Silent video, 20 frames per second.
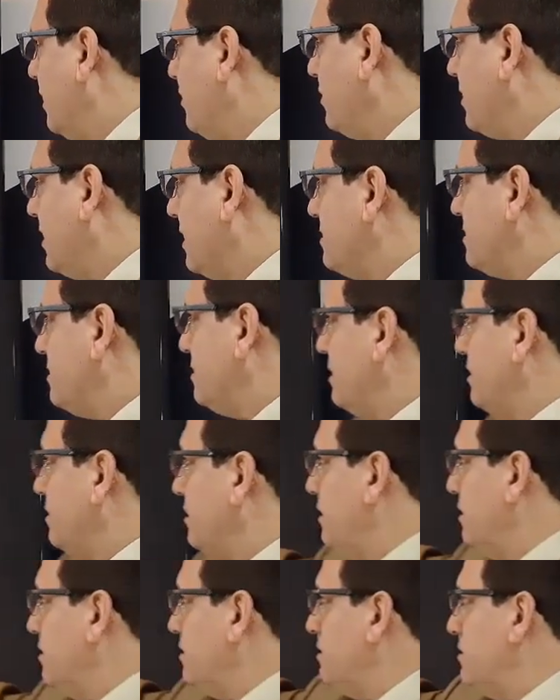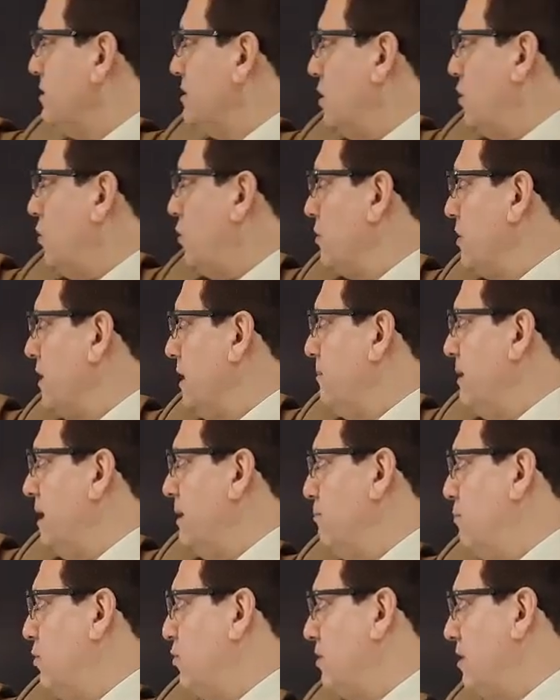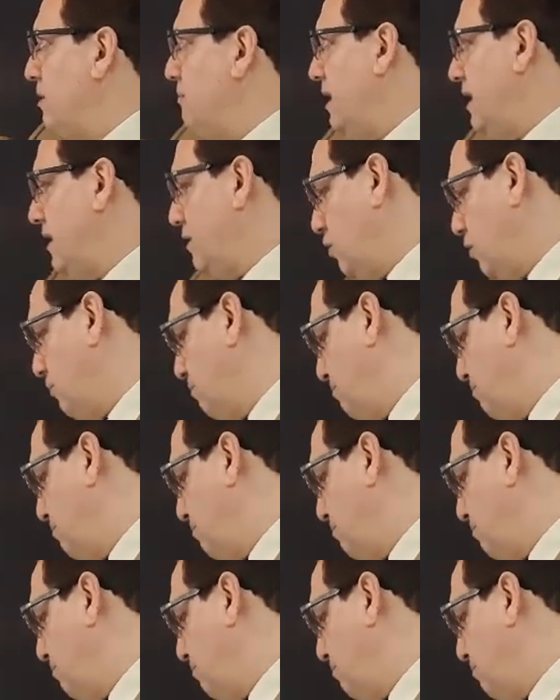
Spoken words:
And you can see it here. The old limb and both limbs are